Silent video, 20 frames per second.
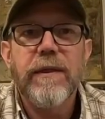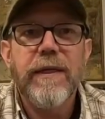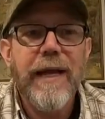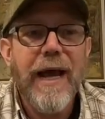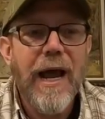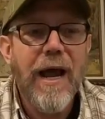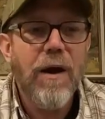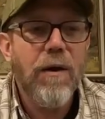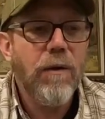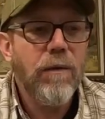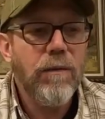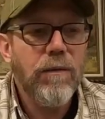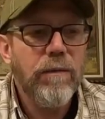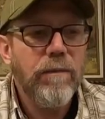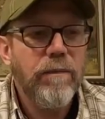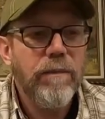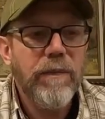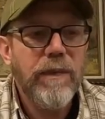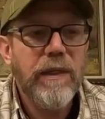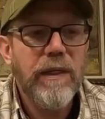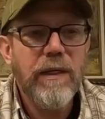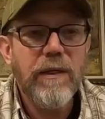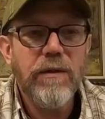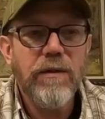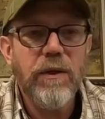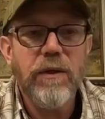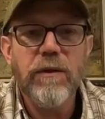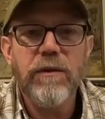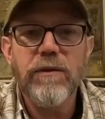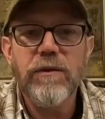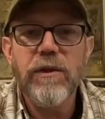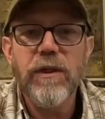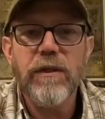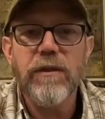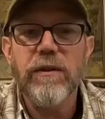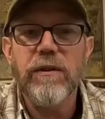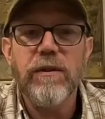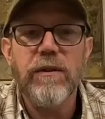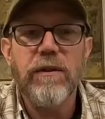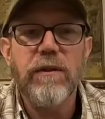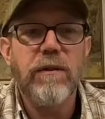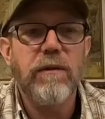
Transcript: Now these are just